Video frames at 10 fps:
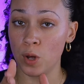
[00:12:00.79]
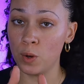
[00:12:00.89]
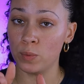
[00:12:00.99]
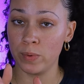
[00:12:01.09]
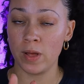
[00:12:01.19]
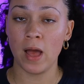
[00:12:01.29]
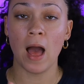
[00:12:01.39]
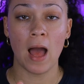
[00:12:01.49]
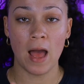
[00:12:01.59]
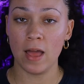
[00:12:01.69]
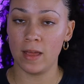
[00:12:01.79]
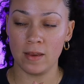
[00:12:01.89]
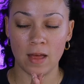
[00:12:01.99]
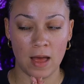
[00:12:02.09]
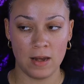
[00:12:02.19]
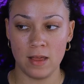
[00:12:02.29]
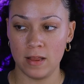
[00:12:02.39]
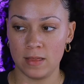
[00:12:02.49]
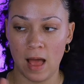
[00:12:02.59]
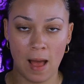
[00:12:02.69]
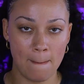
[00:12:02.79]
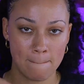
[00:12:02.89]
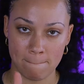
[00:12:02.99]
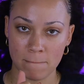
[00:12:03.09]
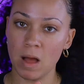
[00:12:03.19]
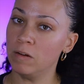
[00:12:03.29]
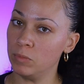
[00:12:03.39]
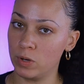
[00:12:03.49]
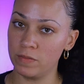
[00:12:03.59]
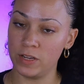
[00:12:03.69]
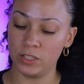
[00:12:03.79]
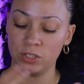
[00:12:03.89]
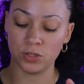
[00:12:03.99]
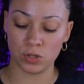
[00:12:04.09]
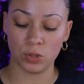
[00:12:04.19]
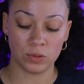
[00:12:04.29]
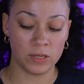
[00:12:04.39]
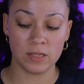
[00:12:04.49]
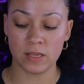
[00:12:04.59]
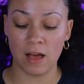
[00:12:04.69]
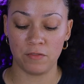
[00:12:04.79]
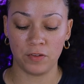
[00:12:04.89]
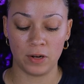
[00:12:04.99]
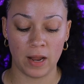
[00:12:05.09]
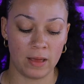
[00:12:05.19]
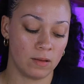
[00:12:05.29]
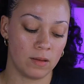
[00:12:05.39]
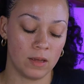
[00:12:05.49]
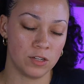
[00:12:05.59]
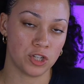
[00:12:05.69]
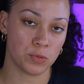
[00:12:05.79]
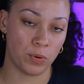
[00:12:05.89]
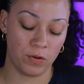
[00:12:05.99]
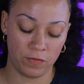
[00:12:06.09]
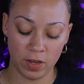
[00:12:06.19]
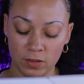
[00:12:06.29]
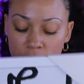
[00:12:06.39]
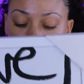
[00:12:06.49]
know, I need that motivation. So this, I feel like, is just perfect.